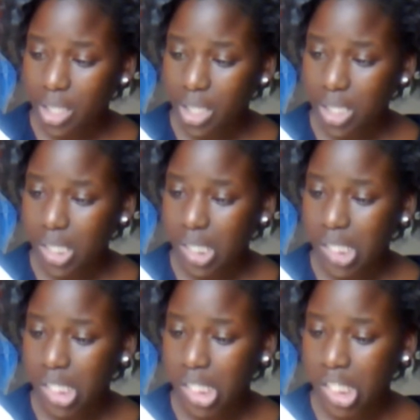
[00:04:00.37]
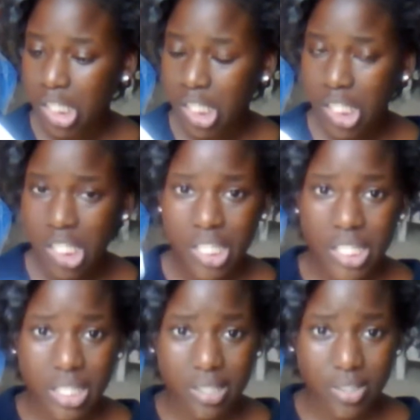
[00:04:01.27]
like
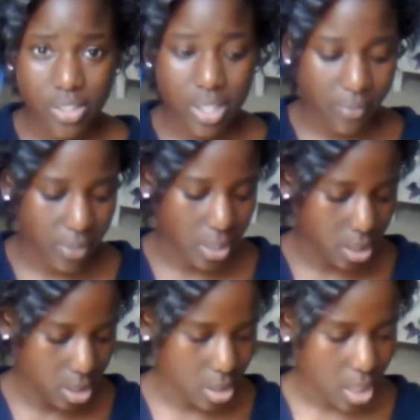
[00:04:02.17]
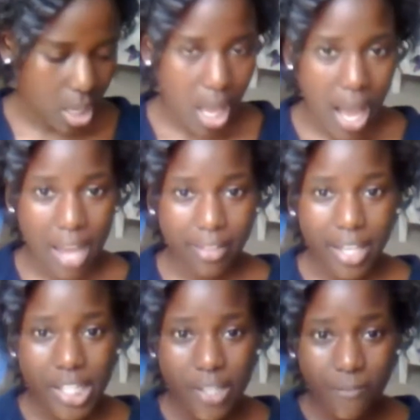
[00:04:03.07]
6 or 7 here. I
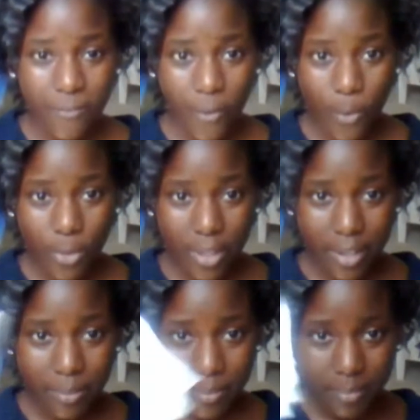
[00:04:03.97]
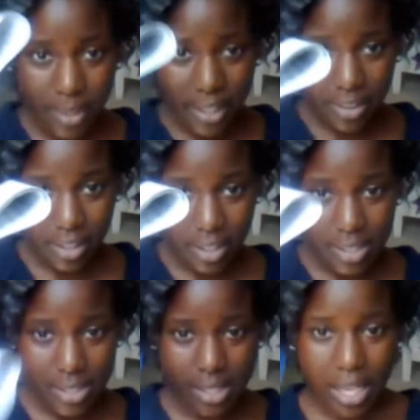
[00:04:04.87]
like to fold them like
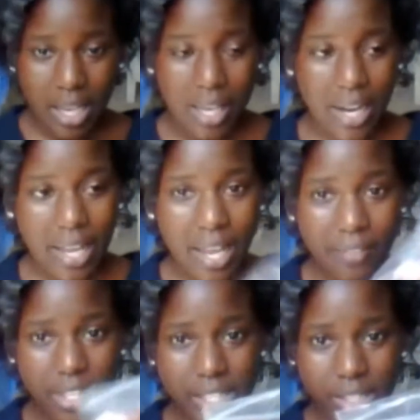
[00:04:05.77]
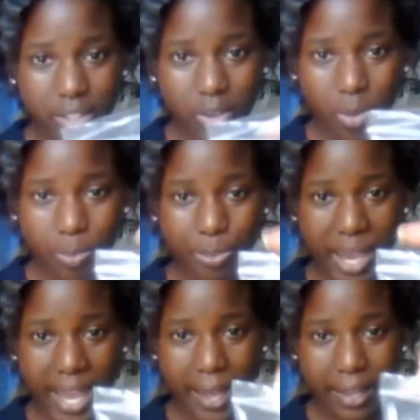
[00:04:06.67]
this, and I have this little
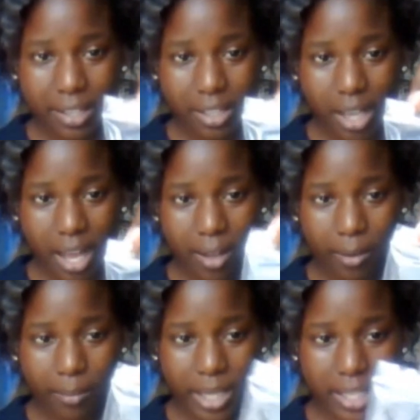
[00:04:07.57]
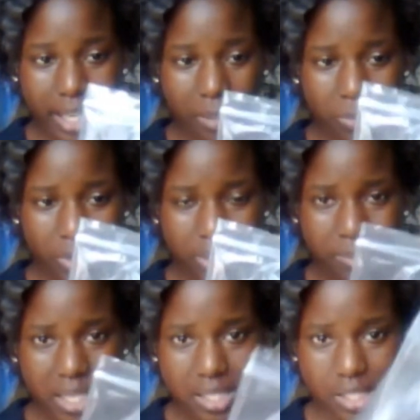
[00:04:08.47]
bag. It came with
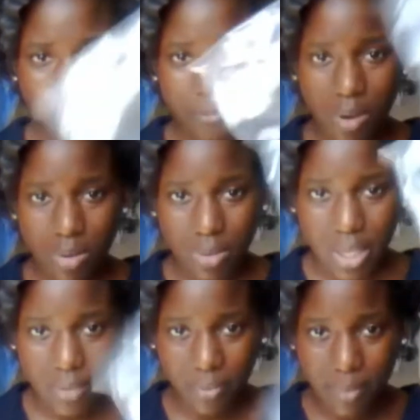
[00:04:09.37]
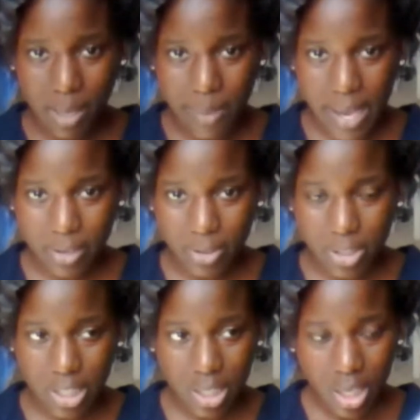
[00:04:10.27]
my cell phone, like for my
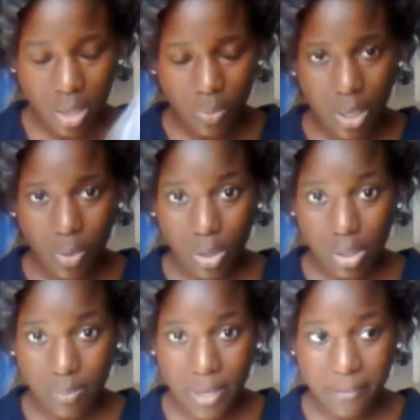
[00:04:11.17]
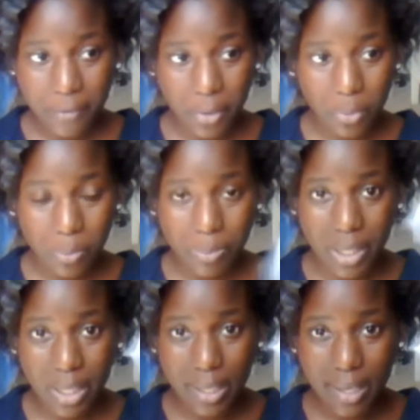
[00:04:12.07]
battery when I ordered my phone,
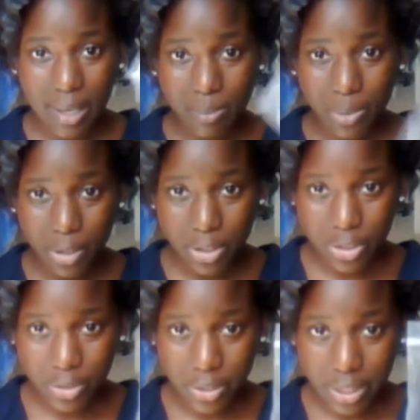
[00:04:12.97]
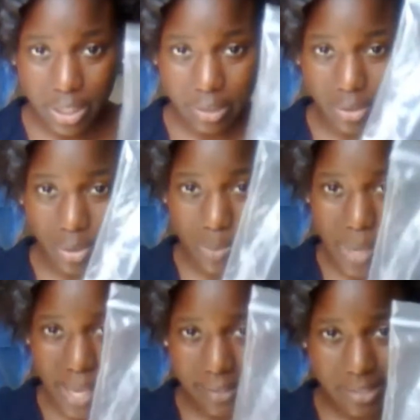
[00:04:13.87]
but I'm pretty sure you can get little
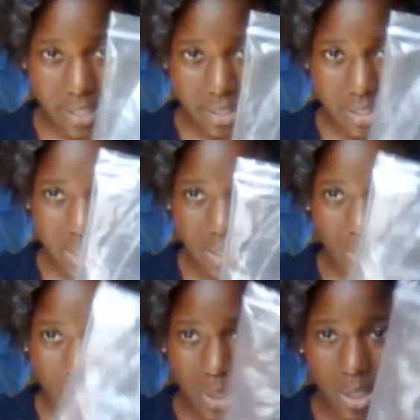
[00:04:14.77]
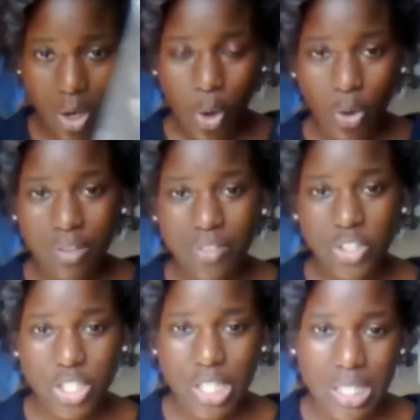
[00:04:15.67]
bags like this anywhere, or even
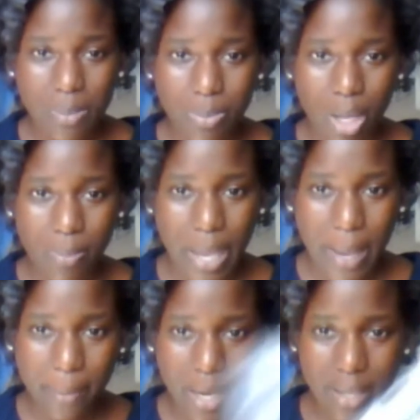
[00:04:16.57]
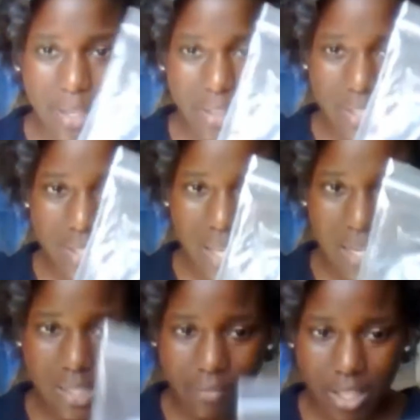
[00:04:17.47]
just a Ziploc bag, but I like the
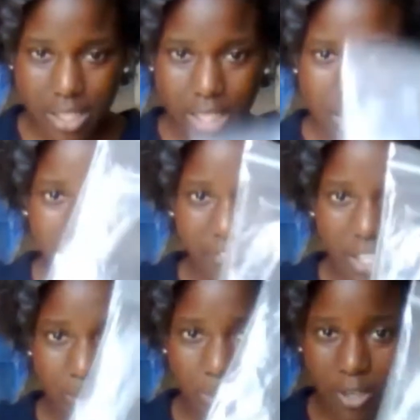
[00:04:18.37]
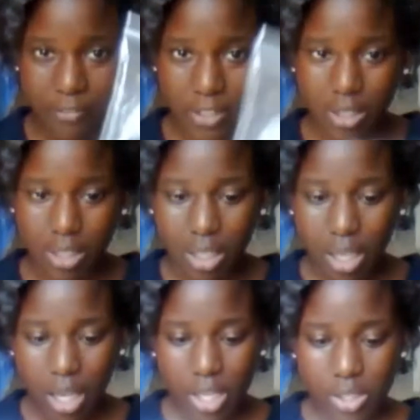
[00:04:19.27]
size of this because it fits perfectly.
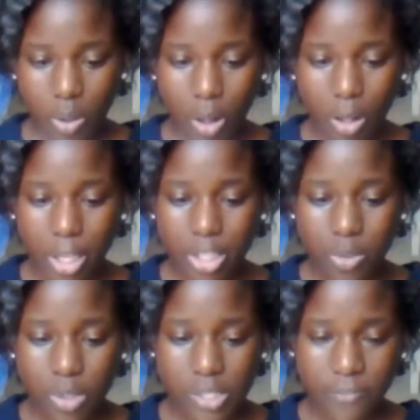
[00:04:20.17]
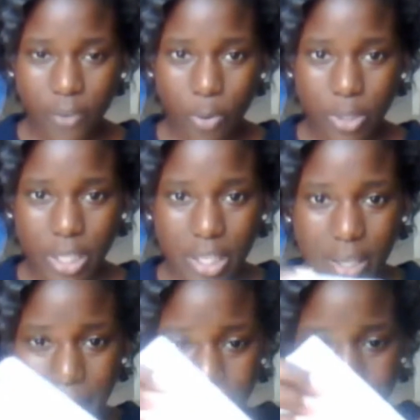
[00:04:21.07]
So all I do is fold
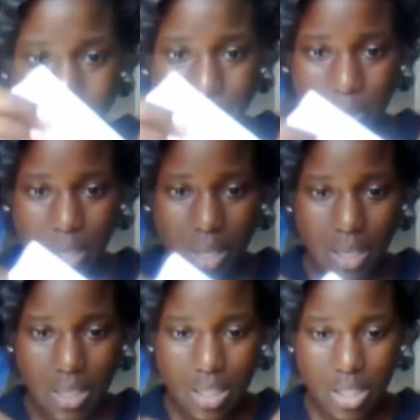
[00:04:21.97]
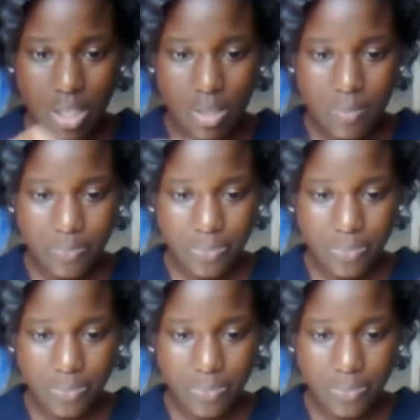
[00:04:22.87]
it and put it in here,